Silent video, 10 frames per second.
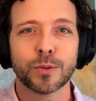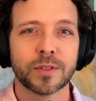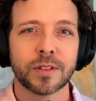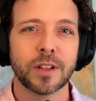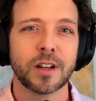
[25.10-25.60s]

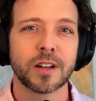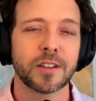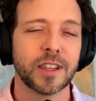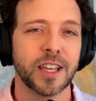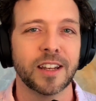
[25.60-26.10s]
longer
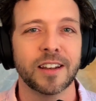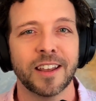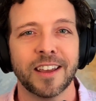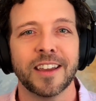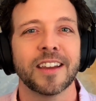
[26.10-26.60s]
than
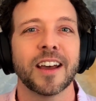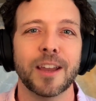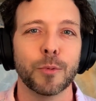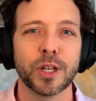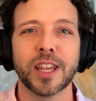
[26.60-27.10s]

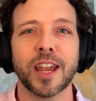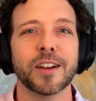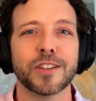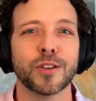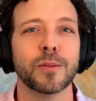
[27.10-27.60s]
I would
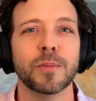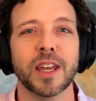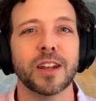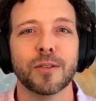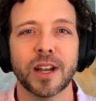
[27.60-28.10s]
care to
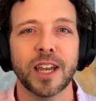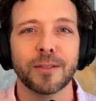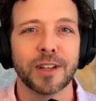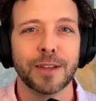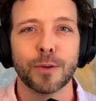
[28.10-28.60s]
admit,
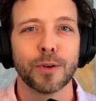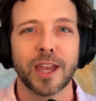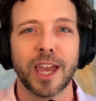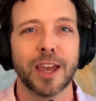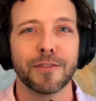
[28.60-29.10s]
right?
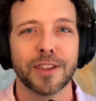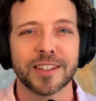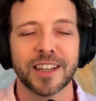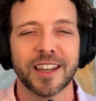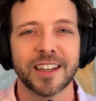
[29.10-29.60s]
I have
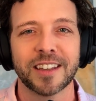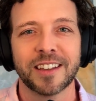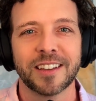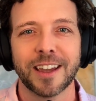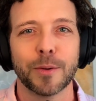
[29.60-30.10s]
this
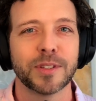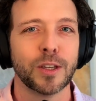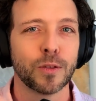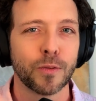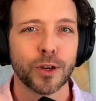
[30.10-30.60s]
I would say
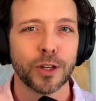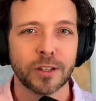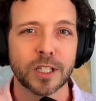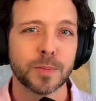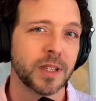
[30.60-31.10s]
youthful good
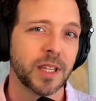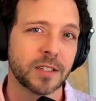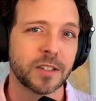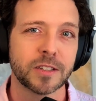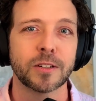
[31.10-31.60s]
looks, but that's
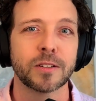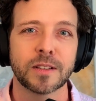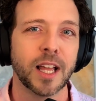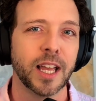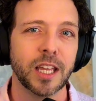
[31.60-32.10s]
also
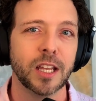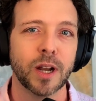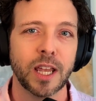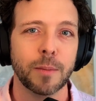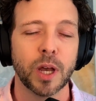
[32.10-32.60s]
lying,
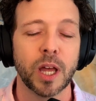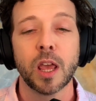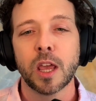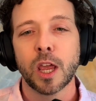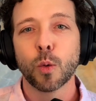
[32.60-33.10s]
right? But
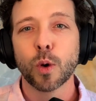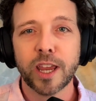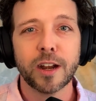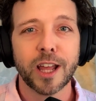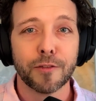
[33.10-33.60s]
we're
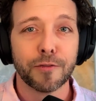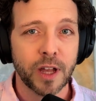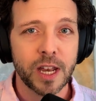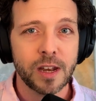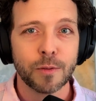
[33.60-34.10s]
here to have
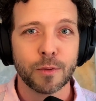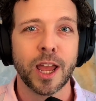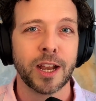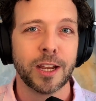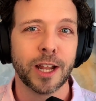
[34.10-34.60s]
fun. We're
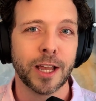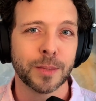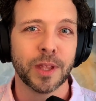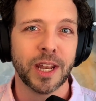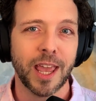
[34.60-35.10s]
here to have
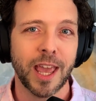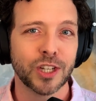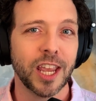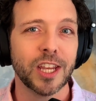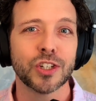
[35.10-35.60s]
something
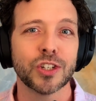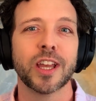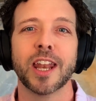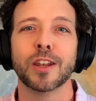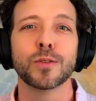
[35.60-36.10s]
educational
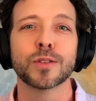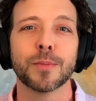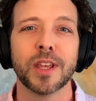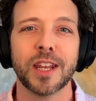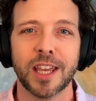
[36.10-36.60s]
and do
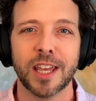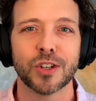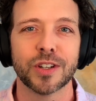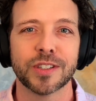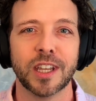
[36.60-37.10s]
something
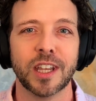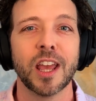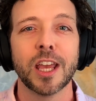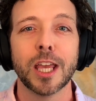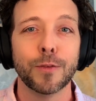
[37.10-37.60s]
interesting.
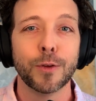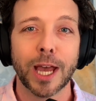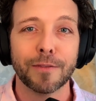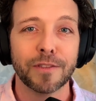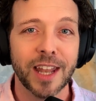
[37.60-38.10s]
If you
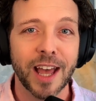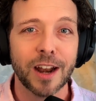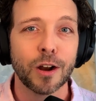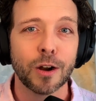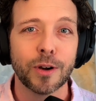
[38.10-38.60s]
have
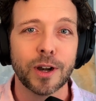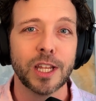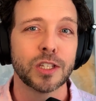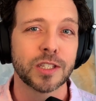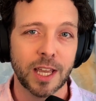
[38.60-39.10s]
not
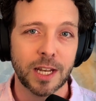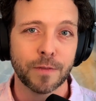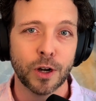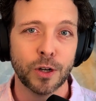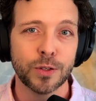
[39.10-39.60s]
already signed up
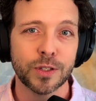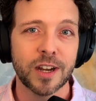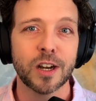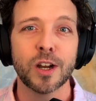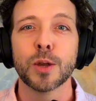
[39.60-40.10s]
for our
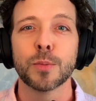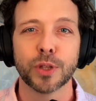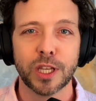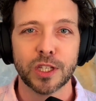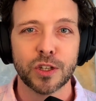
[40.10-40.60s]
newsletter,
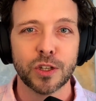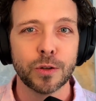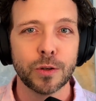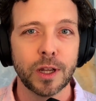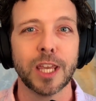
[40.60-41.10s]
please
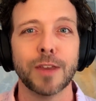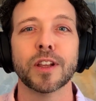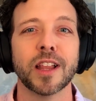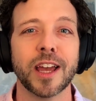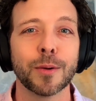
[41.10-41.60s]
do. If you
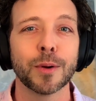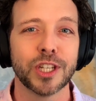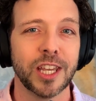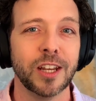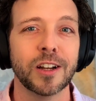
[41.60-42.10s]
like what
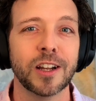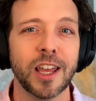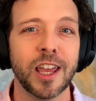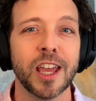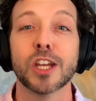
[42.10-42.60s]
you hear
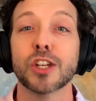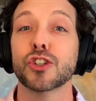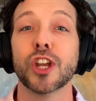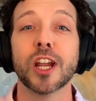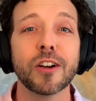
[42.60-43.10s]
today,
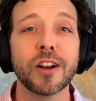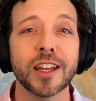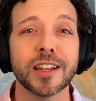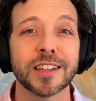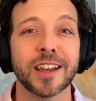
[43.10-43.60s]
share
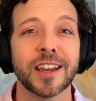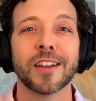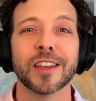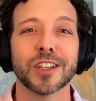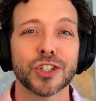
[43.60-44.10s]
it.
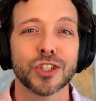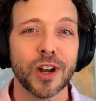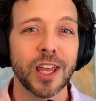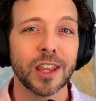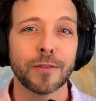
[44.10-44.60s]
The
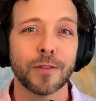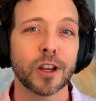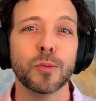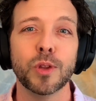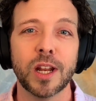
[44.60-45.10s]
strength of our
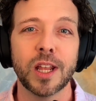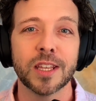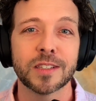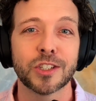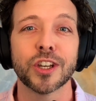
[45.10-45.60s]
community
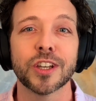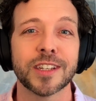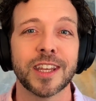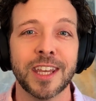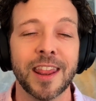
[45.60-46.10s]
is
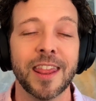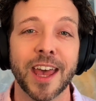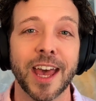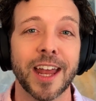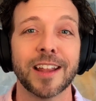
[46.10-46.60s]
just in
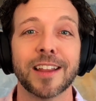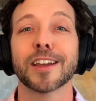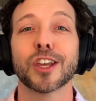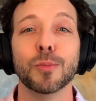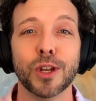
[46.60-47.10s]
that, the
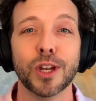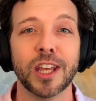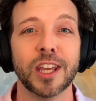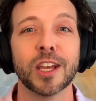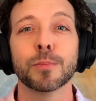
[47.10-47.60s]

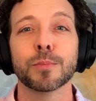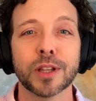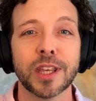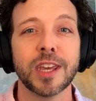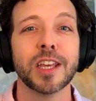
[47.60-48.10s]
community.
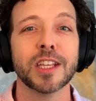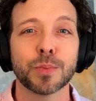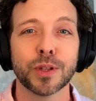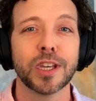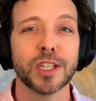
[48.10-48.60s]
Please,
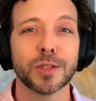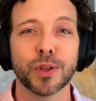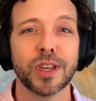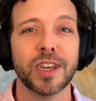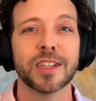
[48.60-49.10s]
please,
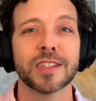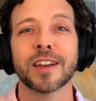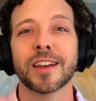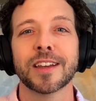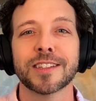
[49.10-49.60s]
please
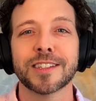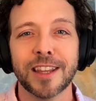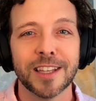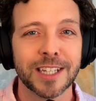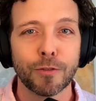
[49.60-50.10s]
send
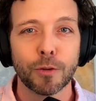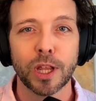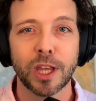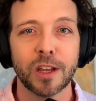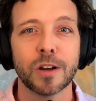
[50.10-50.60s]
this to everybody
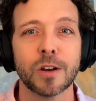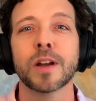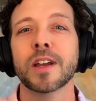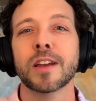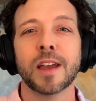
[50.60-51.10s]
you know
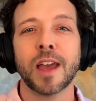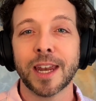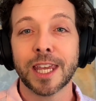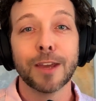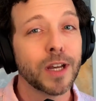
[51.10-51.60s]

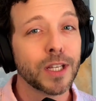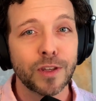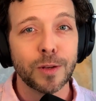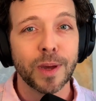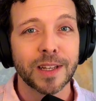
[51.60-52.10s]
and give us
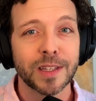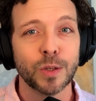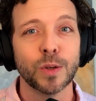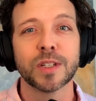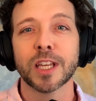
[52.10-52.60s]
feedback
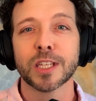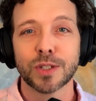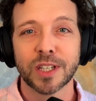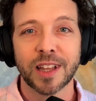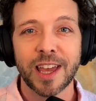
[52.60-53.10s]
too. Tell us what
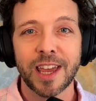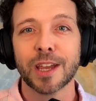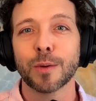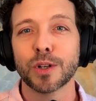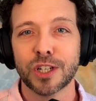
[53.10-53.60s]
you
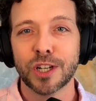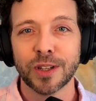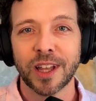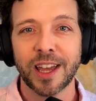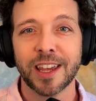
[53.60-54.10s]
like, what you don't
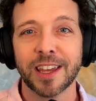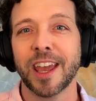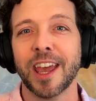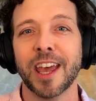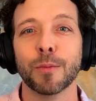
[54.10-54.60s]
like,
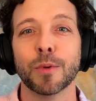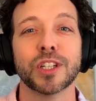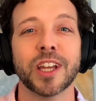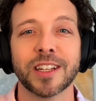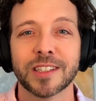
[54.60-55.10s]
and what you'd
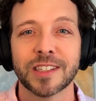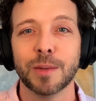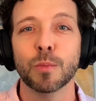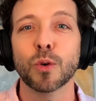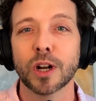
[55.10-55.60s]
like to see
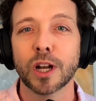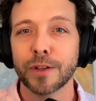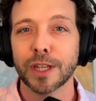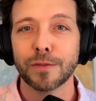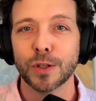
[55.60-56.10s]
more of
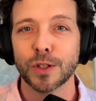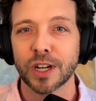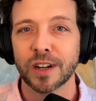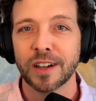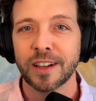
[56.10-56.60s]
in the
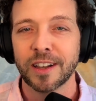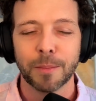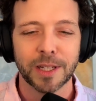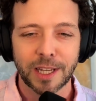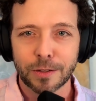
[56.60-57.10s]
future.
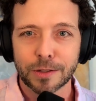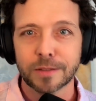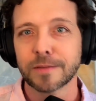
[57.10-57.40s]
Mateus?